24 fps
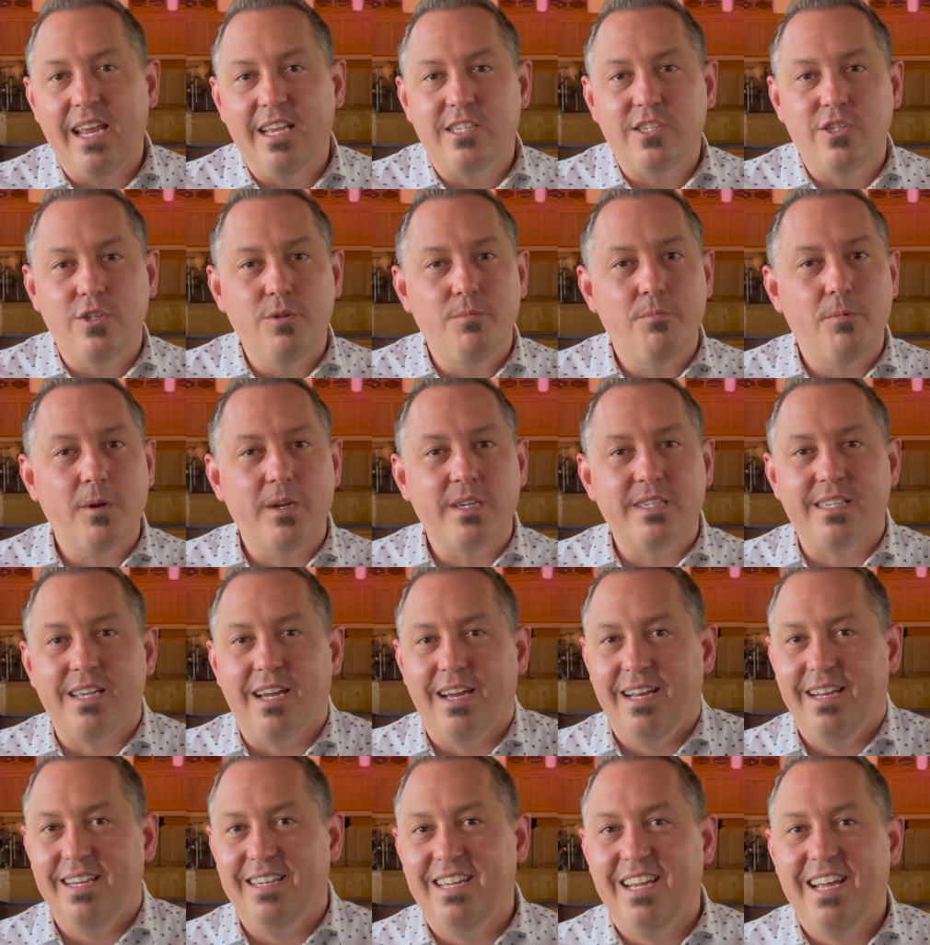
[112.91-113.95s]
Super
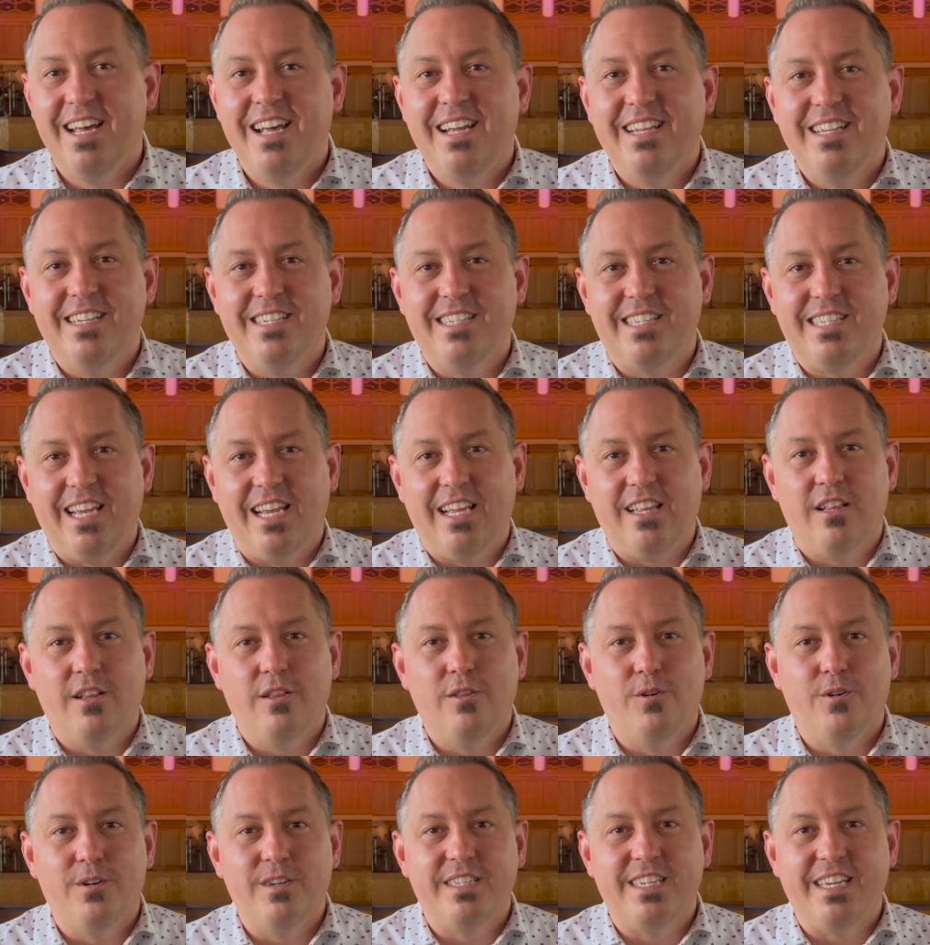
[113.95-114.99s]
excited to seek the
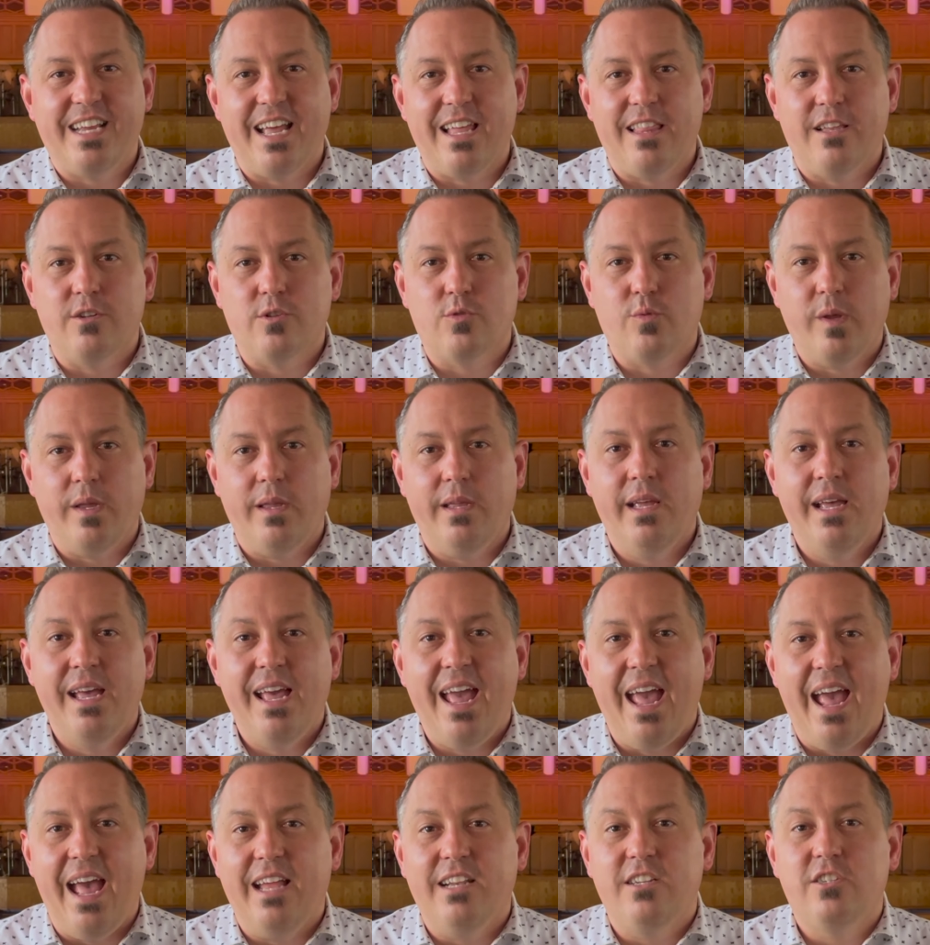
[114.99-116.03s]
Lord together as we
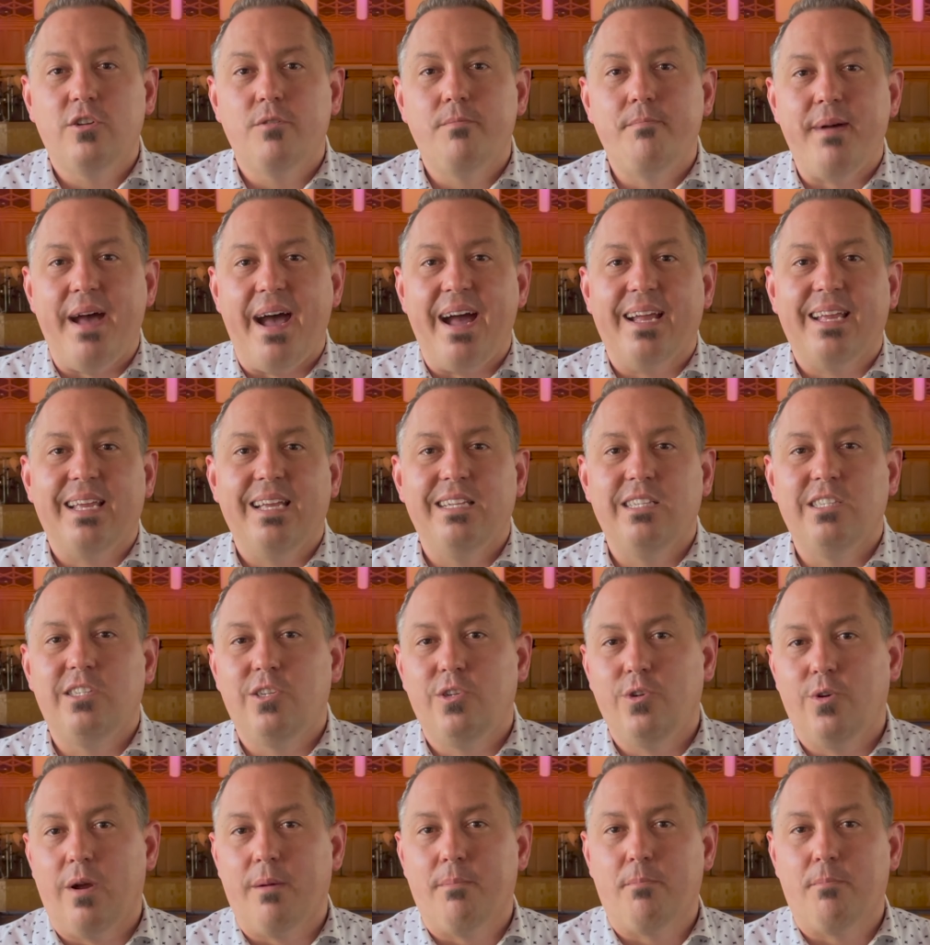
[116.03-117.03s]
enter back into our